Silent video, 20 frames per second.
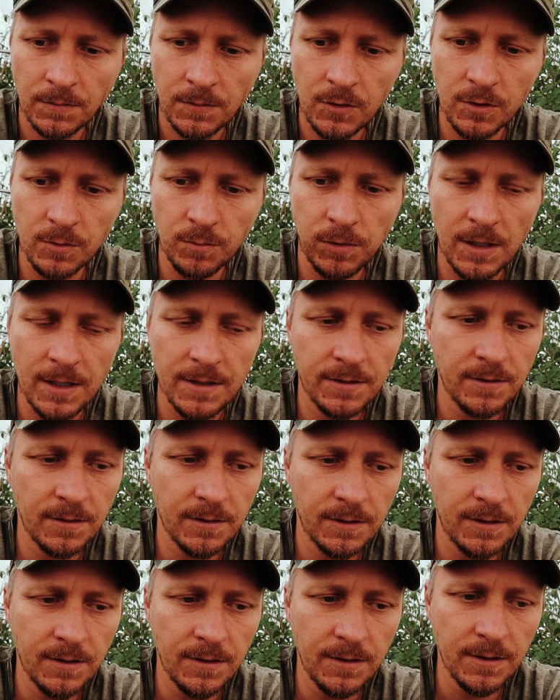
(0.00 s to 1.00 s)
those plants
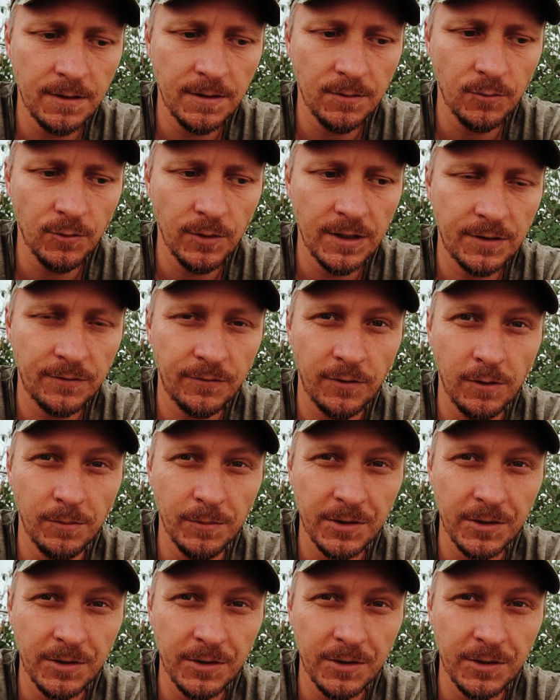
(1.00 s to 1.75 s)
aren't going to reach full